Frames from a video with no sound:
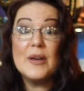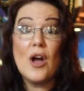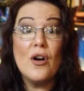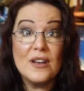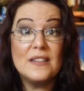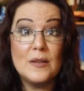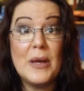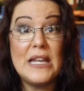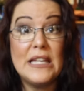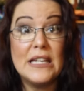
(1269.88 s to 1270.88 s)
my honest
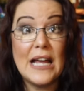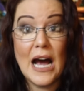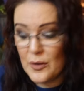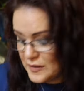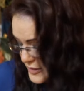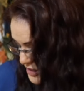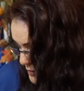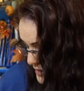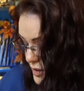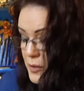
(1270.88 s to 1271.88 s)
opinion now,
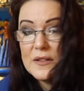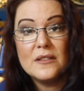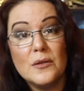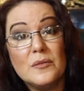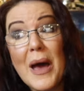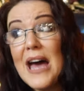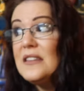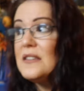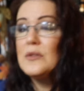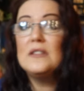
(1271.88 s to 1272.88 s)
especially with those
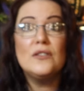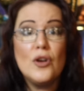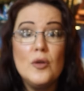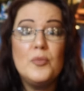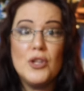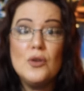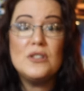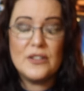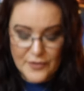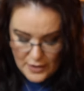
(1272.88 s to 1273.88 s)
pens were so
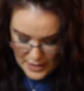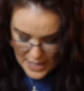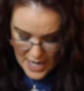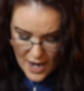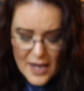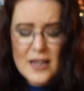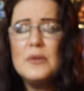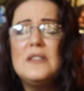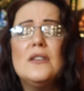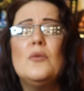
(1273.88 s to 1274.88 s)
beautiful. And I
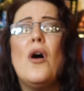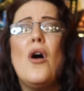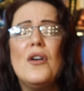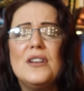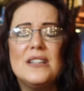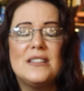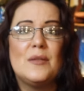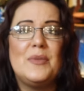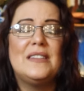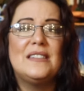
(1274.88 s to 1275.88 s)
was so honoured
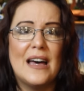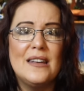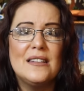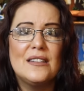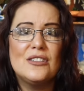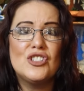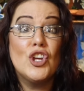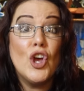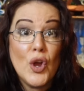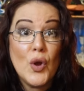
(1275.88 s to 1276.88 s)
to be sent
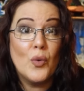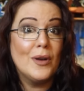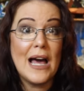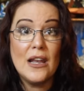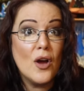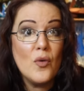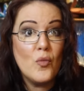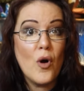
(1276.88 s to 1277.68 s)
two, let alone